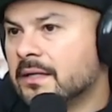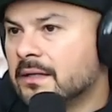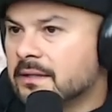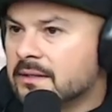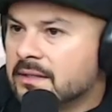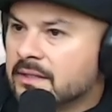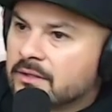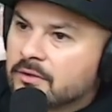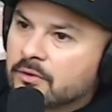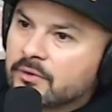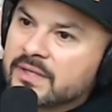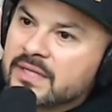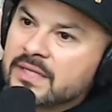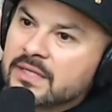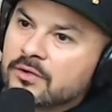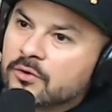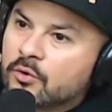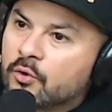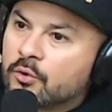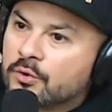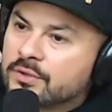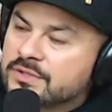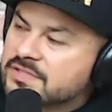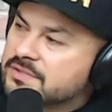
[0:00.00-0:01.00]
you know, eating
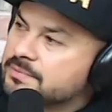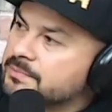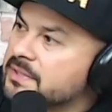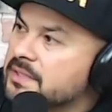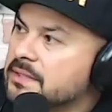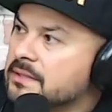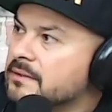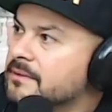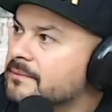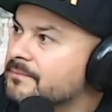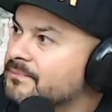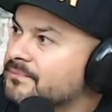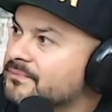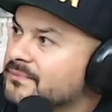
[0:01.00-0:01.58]
horse meat